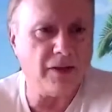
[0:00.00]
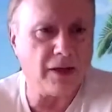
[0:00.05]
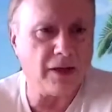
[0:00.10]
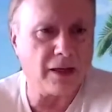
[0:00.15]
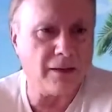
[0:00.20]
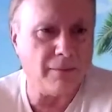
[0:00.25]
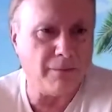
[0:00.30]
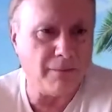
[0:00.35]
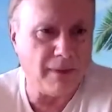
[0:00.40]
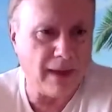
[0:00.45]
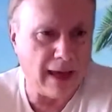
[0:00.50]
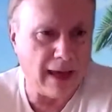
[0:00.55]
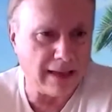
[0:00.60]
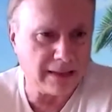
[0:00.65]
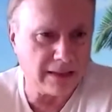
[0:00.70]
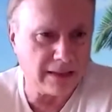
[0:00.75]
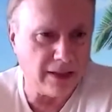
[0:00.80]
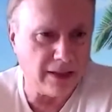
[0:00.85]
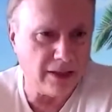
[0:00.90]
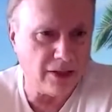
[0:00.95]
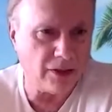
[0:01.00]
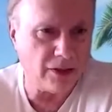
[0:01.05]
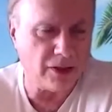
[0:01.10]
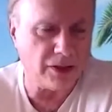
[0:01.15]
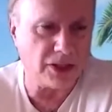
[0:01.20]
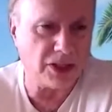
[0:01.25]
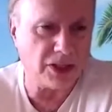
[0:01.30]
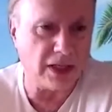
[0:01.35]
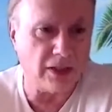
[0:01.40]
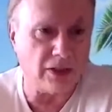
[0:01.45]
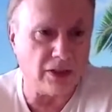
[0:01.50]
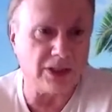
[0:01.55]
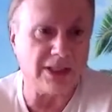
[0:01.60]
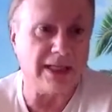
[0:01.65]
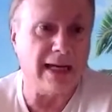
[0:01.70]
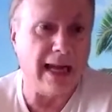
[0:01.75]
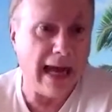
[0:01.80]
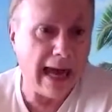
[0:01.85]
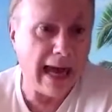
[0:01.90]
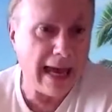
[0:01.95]
the capacity or the skills
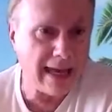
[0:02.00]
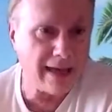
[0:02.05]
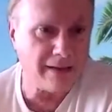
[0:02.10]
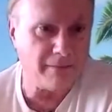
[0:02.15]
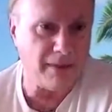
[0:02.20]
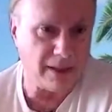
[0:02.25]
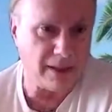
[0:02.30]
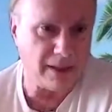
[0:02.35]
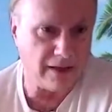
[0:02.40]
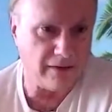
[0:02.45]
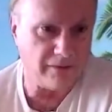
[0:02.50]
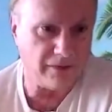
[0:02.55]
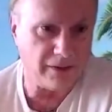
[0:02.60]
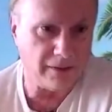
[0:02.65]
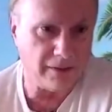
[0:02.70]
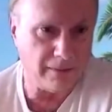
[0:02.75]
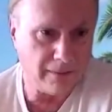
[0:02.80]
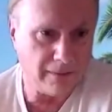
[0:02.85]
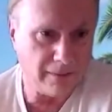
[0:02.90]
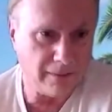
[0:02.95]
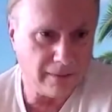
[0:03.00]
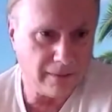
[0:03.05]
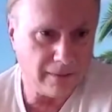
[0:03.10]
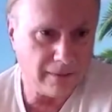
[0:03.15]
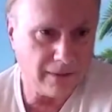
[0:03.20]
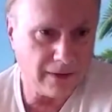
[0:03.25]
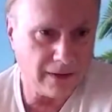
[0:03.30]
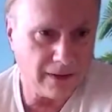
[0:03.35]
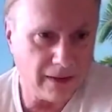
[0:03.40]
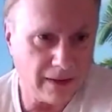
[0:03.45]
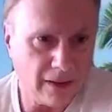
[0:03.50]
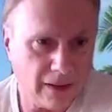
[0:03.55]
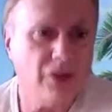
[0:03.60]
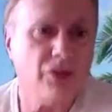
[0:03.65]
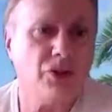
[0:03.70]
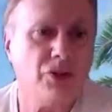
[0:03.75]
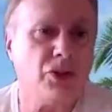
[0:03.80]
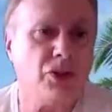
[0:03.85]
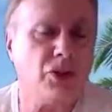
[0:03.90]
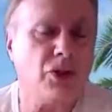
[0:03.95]
that I had been given
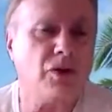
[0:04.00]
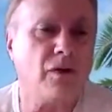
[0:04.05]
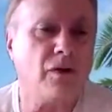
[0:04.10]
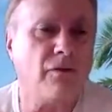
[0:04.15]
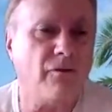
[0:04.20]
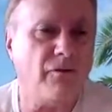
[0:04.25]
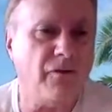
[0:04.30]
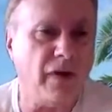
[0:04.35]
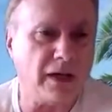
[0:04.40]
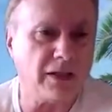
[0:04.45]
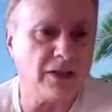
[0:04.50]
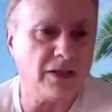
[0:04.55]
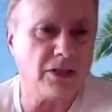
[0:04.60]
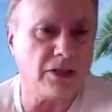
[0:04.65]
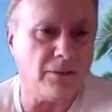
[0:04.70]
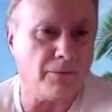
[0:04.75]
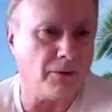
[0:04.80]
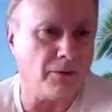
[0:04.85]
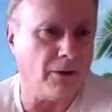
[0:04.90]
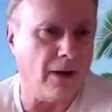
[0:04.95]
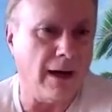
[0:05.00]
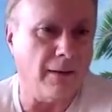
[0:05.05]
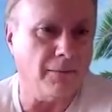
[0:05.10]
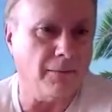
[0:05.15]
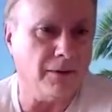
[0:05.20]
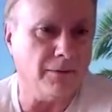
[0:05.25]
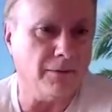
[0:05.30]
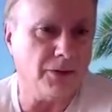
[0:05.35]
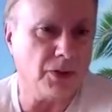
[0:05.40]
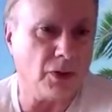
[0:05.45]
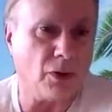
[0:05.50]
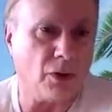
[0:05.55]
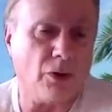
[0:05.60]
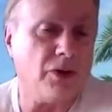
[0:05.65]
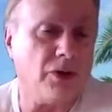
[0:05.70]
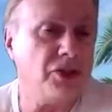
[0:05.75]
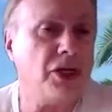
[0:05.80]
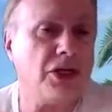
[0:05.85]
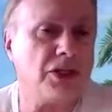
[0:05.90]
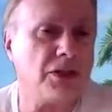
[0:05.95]
to fix the problems
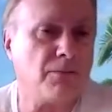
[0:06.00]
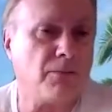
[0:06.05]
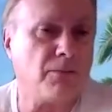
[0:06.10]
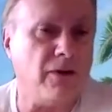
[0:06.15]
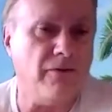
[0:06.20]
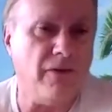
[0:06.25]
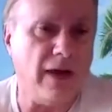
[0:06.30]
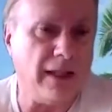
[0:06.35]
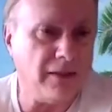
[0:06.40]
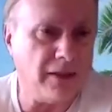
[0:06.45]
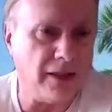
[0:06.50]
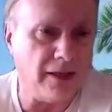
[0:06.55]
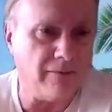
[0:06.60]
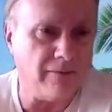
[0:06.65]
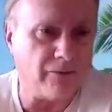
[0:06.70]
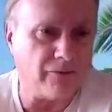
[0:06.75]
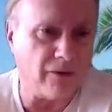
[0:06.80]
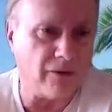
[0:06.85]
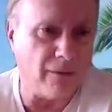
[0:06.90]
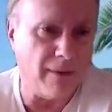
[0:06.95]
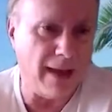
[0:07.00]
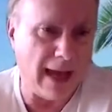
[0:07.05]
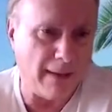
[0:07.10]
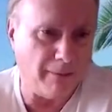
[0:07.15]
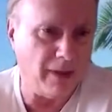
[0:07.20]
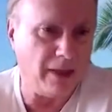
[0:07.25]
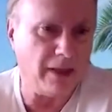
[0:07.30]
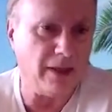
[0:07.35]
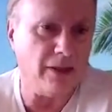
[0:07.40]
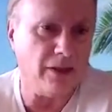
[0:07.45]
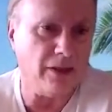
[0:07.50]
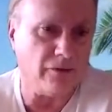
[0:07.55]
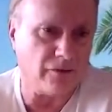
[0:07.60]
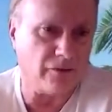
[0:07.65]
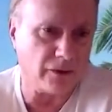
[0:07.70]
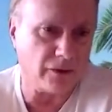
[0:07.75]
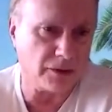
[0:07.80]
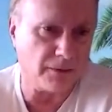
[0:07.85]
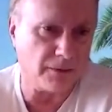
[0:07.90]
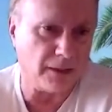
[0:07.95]
or just prevent them from happening in the
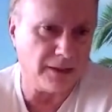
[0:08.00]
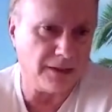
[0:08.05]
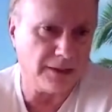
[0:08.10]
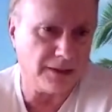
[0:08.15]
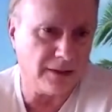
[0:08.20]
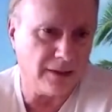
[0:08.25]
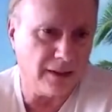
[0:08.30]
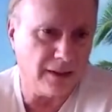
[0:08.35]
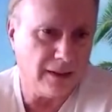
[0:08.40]
first place.